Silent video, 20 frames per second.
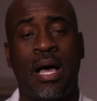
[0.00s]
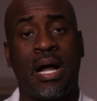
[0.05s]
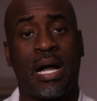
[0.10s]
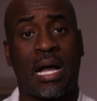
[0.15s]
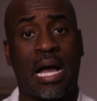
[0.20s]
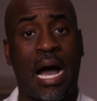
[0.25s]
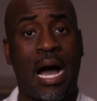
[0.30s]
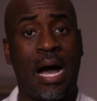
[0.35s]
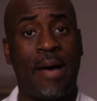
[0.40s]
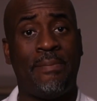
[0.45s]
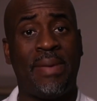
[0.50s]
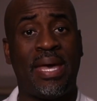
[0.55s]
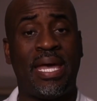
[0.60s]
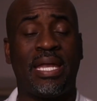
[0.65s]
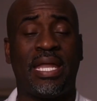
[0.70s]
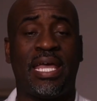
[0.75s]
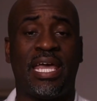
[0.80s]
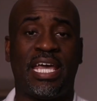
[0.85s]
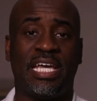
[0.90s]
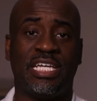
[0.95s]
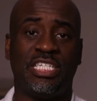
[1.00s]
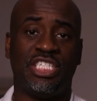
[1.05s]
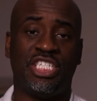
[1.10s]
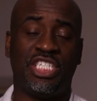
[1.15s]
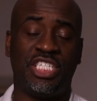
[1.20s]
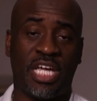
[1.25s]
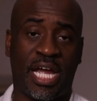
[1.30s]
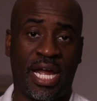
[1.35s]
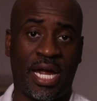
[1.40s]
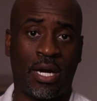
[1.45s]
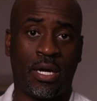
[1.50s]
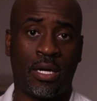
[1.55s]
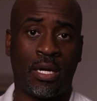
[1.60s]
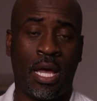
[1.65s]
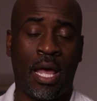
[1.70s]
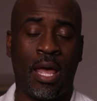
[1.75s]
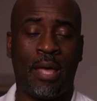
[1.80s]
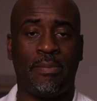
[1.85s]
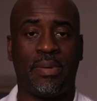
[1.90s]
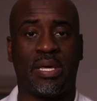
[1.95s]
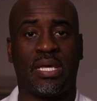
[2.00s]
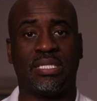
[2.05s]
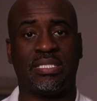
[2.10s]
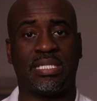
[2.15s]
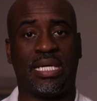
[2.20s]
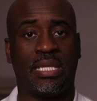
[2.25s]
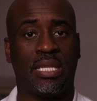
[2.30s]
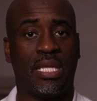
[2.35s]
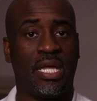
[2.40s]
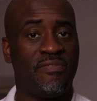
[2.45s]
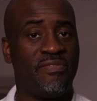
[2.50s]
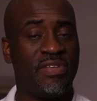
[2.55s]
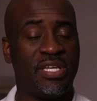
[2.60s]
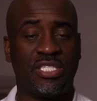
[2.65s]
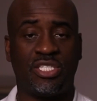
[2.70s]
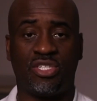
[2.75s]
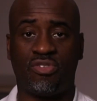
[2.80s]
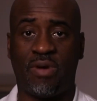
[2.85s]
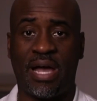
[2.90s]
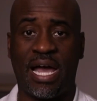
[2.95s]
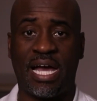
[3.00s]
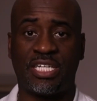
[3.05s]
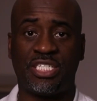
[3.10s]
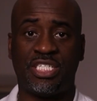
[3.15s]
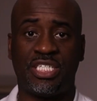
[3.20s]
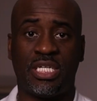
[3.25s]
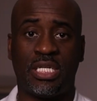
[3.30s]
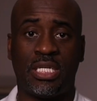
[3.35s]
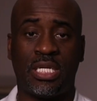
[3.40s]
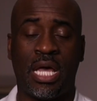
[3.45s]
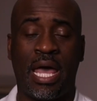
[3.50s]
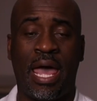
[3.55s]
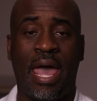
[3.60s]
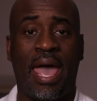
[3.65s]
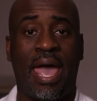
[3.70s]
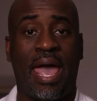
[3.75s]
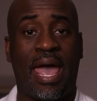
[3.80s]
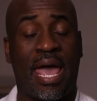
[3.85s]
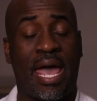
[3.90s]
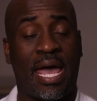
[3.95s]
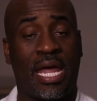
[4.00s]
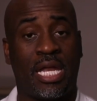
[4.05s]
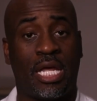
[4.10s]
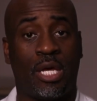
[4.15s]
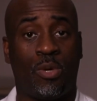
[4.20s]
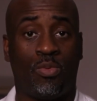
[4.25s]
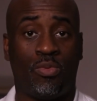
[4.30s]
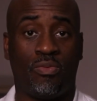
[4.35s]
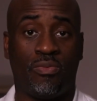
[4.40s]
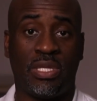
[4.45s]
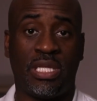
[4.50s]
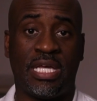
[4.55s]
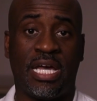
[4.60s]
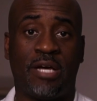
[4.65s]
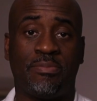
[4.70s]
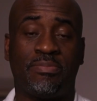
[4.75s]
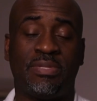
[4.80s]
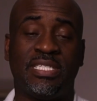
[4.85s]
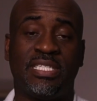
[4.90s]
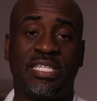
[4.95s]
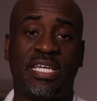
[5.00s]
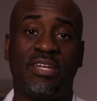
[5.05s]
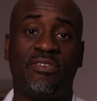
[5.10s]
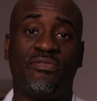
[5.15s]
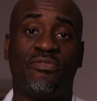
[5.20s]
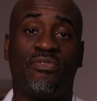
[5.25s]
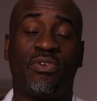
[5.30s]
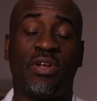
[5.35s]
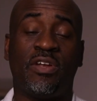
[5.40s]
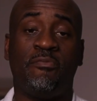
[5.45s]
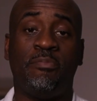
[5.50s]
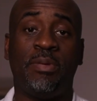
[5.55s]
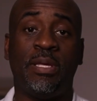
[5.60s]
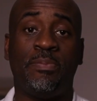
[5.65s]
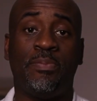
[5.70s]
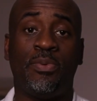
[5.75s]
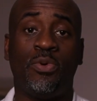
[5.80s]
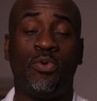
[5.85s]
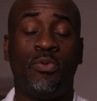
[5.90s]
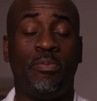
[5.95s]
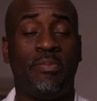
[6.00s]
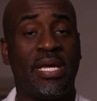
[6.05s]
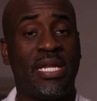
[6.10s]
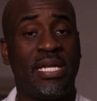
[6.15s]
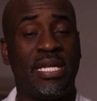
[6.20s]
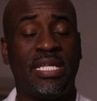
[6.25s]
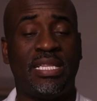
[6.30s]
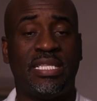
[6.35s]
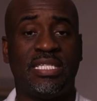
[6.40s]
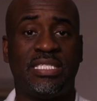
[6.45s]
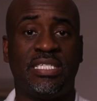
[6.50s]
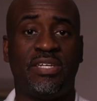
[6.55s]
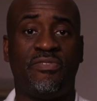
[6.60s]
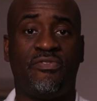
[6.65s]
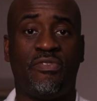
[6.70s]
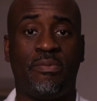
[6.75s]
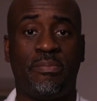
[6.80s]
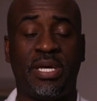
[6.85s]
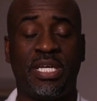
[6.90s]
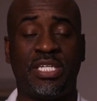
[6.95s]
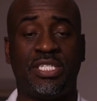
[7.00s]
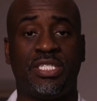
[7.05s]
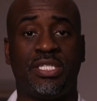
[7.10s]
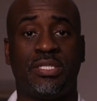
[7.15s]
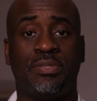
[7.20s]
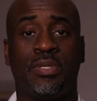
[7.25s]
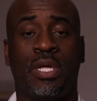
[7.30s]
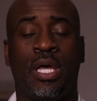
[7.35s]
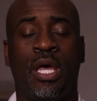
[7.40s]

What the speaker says: comment, and share because I love the interaction and it will really help this get in front of people who may need this information.